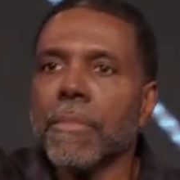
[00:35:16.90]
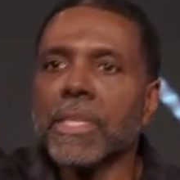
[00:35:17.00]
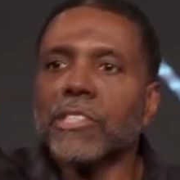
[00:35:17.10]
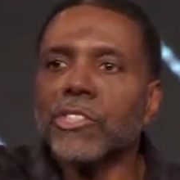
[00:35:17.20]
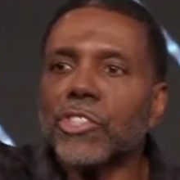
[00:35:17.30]

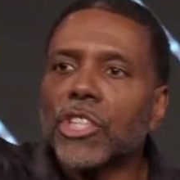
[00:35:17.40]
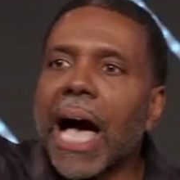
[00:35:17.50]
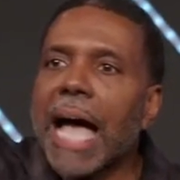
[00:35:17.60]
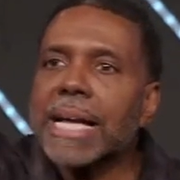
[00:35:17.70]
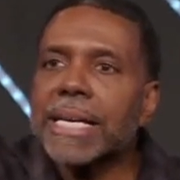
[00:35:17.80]
this
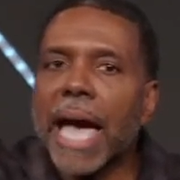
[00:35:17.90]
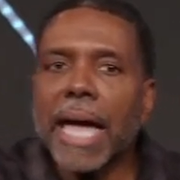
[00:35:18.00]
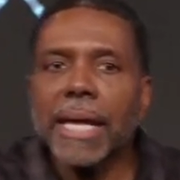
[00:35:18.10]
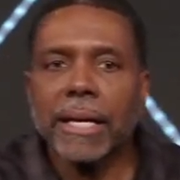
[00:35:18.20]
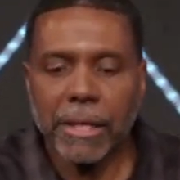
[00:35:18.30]

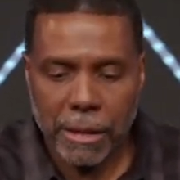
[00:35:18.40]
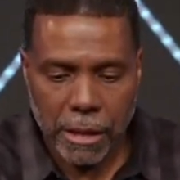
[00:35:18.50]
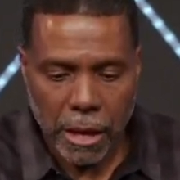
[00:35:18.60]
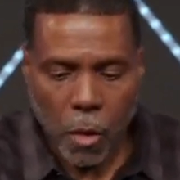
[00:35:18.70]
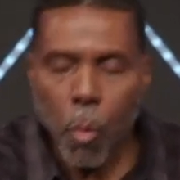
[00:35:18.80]
gigantic,
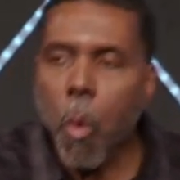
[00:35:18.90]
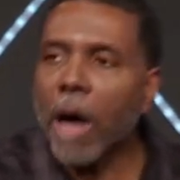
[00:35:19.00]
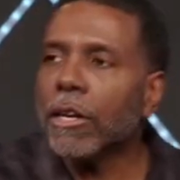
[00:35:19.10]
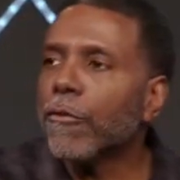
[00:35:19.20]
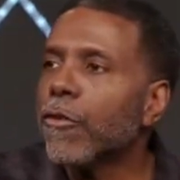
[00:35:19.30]

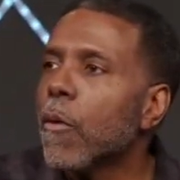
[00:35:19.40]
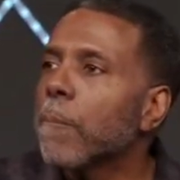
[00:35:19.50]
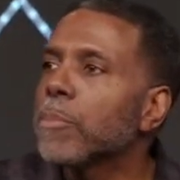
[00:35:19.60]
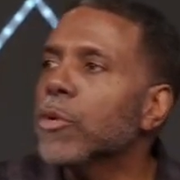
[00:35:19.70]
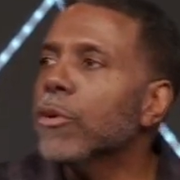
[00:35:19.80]
wonderful,
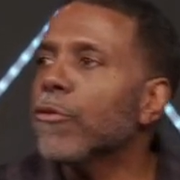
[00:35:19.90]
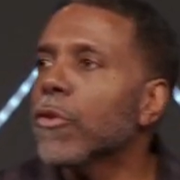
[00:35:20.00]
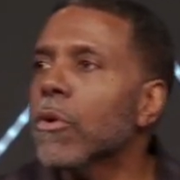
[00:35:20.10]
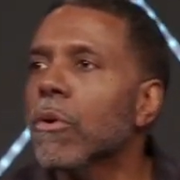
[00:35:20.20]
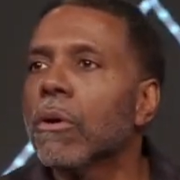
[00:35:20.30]

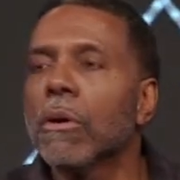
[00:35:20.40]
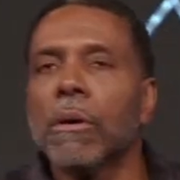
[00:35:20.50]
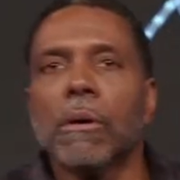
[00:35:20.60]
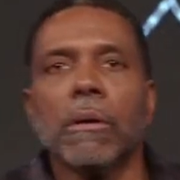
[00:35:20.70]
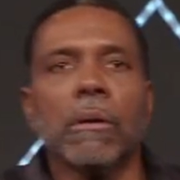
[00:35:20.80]
beautiful
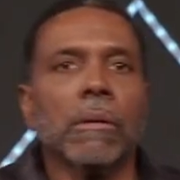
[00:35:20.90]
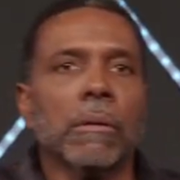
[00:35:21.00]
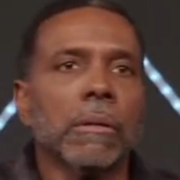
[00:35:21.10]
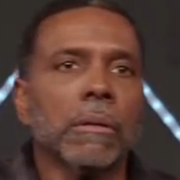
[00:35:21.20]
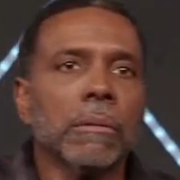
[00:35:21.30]

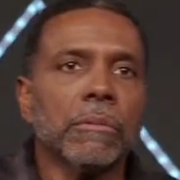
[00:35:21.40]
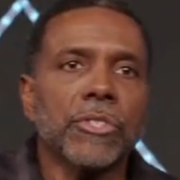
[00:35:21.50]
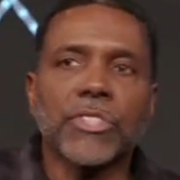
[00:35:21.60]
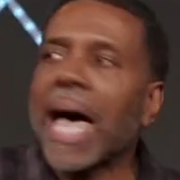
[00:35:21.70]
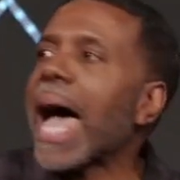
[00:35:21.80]

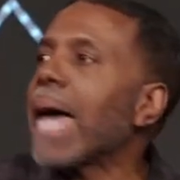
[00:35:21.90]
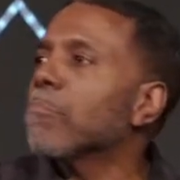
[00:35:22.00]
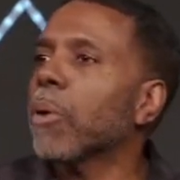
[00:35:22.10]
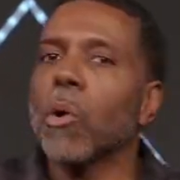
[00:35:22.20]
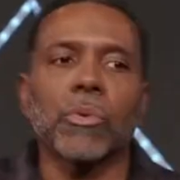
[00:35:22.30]

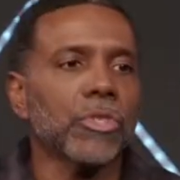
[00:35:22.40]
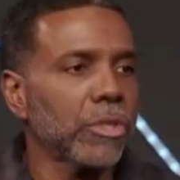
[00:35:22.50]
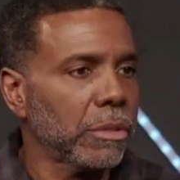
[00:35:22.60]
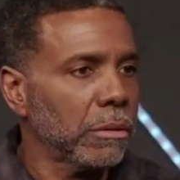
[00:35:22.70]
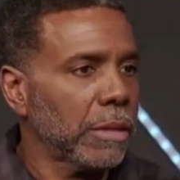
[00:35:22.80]

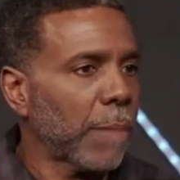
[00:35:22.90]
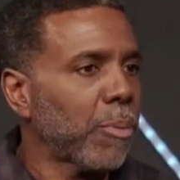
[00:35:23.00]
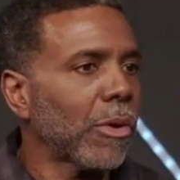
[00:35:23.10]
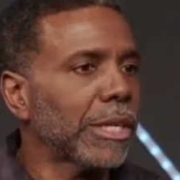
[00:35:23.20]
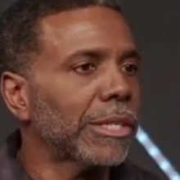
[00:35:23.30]
signpost that
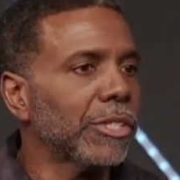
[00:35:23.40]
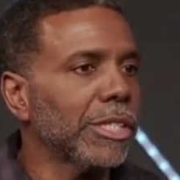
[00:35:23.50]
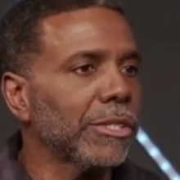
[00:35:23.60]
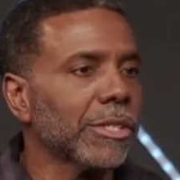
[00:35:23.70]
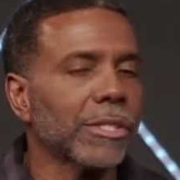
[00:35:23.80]
pointed to
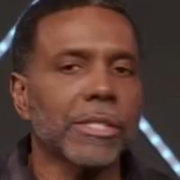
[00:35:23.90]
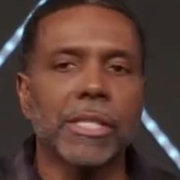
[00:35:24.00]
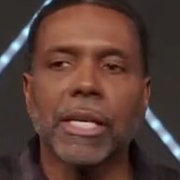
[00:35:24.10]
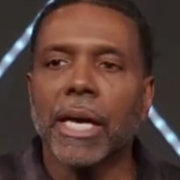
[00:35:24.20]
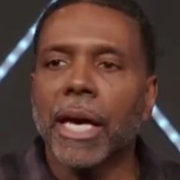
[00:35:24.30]
Jesus
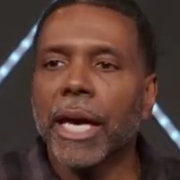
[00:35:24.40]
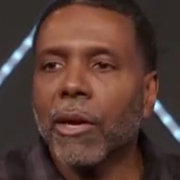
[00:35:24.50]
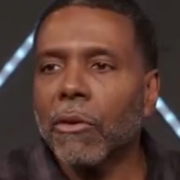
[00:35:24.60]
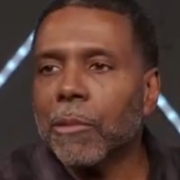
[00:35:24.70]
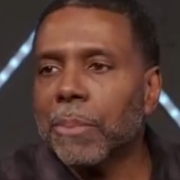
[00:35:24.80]

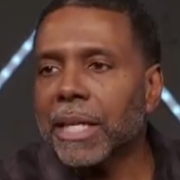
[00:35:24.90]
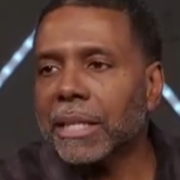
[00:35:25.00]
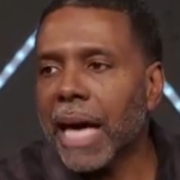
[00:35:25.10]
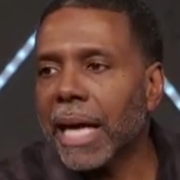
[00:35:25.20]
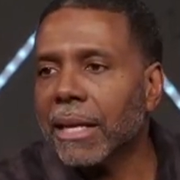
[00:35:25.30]
and only
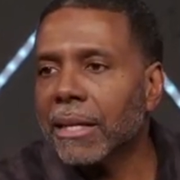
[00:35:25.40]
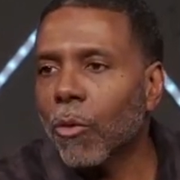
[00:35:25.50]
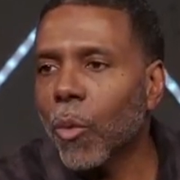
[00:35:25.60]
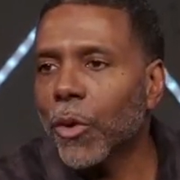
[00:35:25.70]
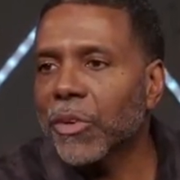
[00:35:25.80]
picked out
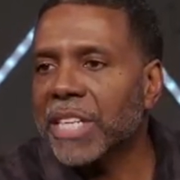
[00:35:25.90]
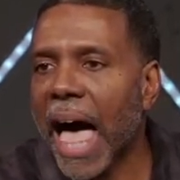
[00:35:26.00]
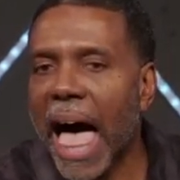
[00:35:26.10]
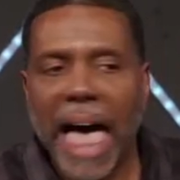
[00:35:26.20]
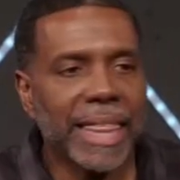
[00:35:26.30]
the word
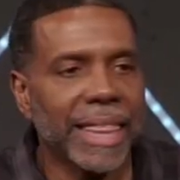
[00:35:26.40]
tithe.